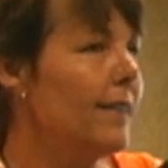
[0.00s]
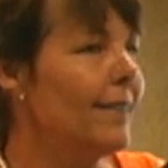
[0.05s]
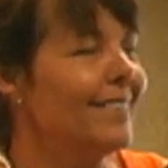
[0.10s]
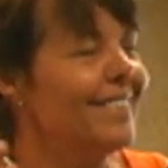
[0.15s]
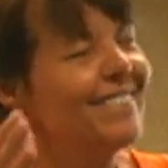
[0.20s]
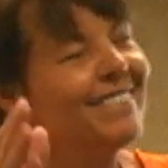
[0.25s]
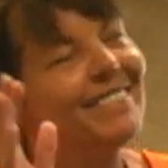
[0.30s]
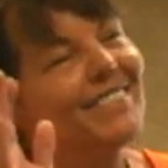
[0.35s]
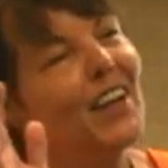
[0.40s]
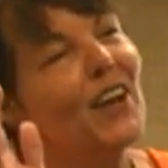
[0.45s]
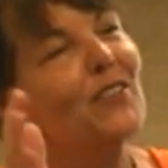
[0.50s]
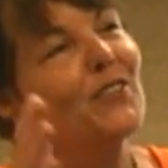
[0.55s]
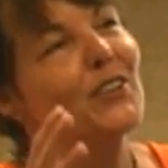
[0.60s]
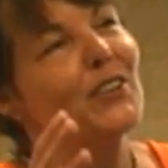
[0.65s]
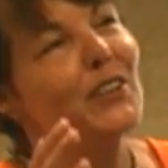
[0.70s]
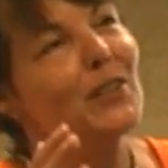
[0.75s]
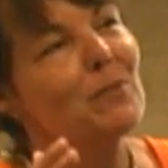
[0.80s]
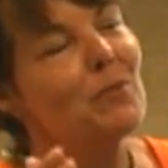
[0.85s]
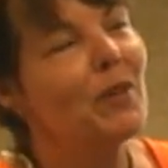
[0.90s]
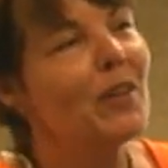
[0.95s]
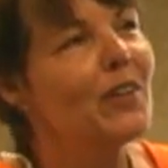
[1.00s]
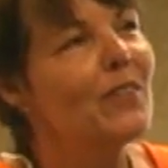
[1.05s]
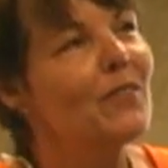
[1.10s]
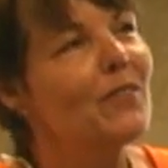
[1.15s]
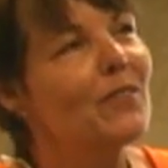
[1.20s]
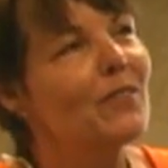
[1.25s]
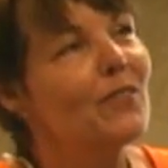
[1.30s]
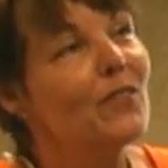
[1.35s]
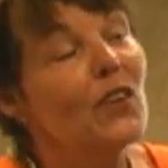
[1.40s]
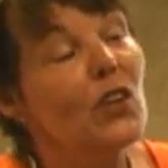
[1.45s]
Or, not really, but
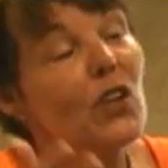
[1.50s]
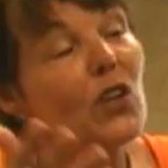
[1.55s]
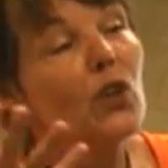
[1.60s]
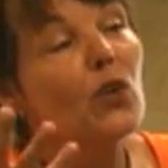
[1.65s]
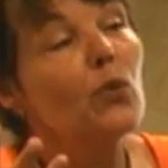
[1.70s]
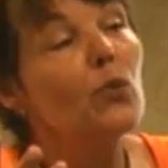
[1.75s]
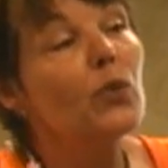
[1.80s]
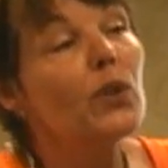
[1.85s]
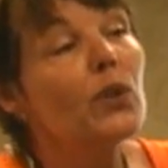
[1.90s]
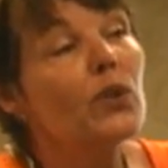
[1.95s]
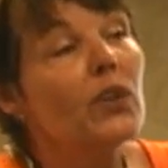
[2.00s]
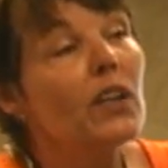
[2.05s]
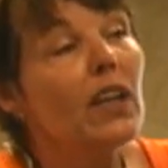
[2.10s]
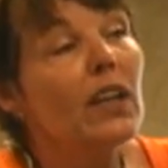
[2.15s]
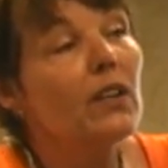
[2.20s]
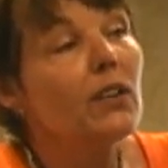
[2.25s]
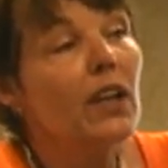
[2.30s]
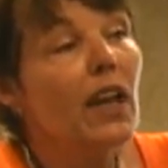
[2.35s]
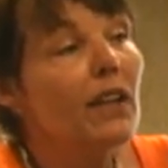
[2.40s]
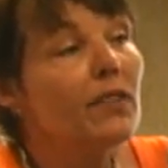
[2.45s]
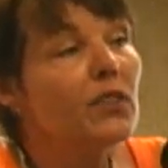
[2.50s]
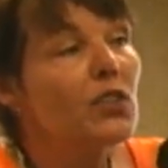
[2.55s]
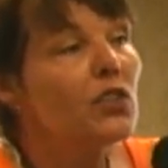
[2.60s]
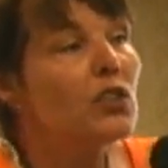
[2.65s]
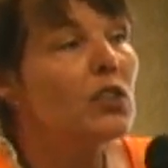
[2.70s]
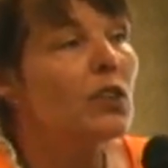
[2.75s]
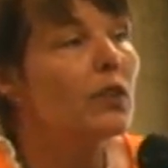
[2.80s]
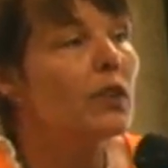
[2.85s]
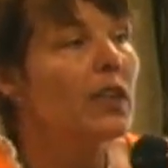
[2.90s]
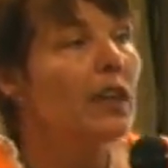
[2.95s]
w they don't have to
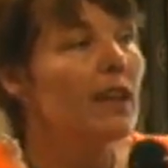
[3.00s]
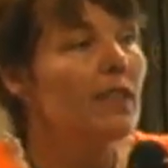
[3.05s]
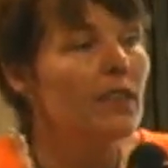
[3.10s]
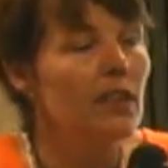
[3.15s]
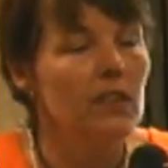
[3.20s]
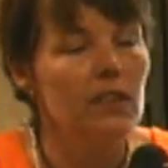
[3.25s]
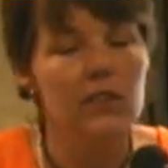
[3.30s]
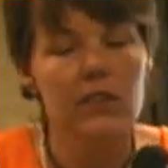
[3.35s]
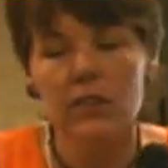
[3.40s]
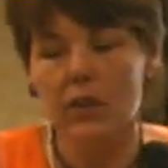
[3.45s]
show any evidence.